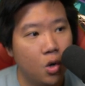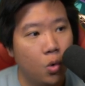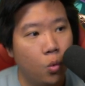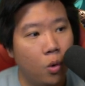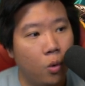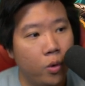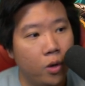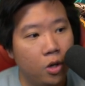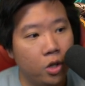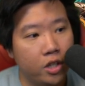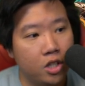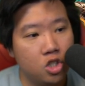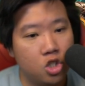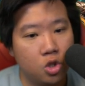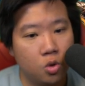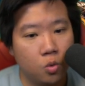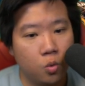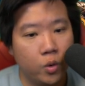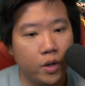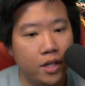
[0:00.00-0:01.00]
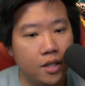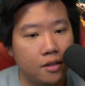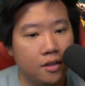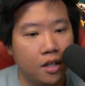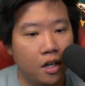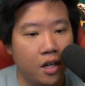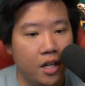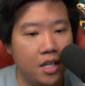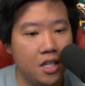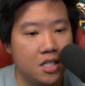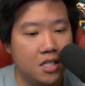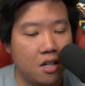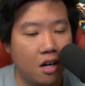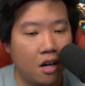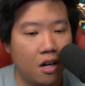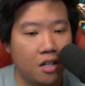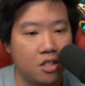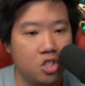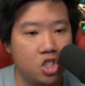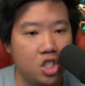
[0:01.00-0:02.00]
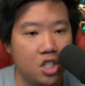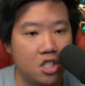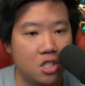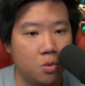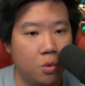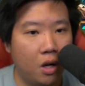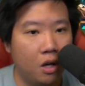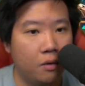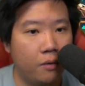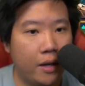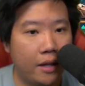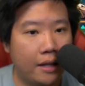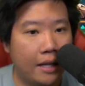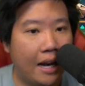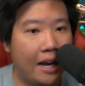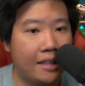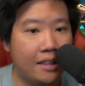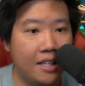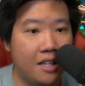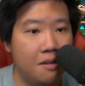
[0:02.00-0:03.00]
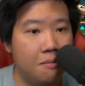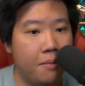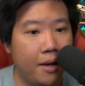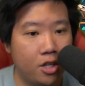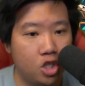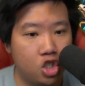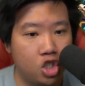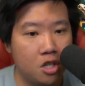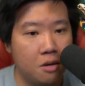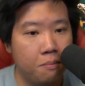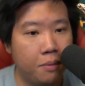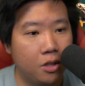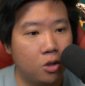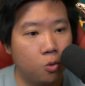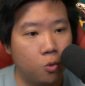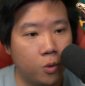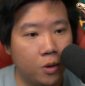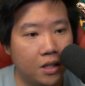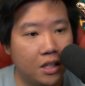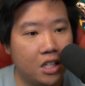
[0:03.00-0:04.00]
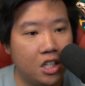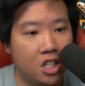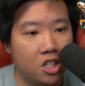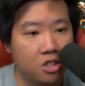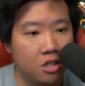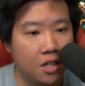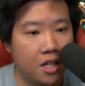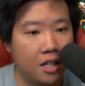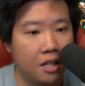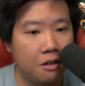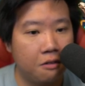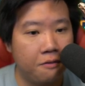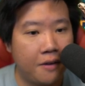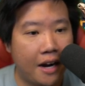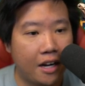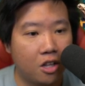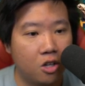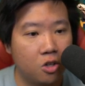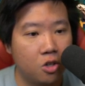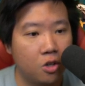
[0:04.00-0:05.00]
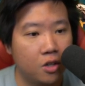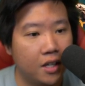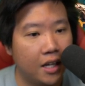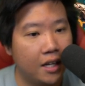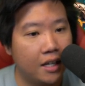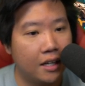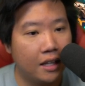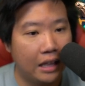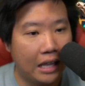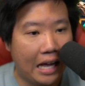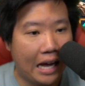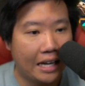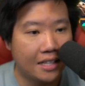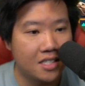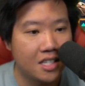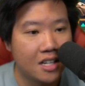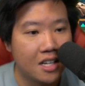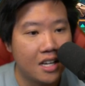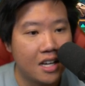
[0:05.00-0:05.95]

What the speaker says: When we look into Reed, there is RNG as well that I didn't mention, but really here in the healing factor, you're getting a lot.